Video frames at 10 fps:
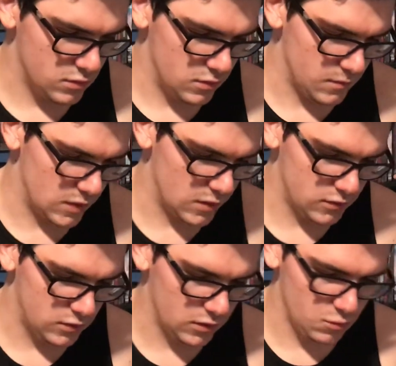I'm
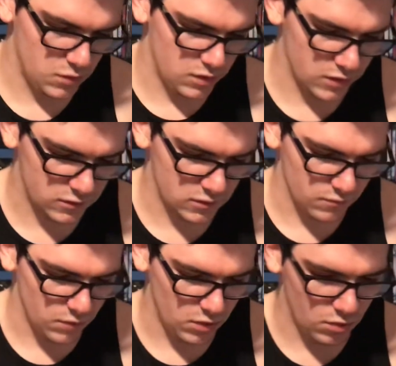guessing we get
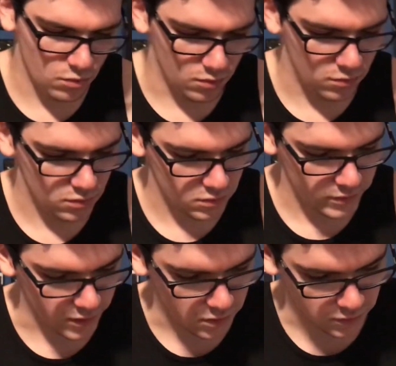some new
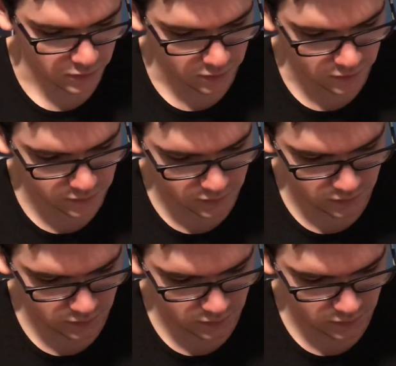characters.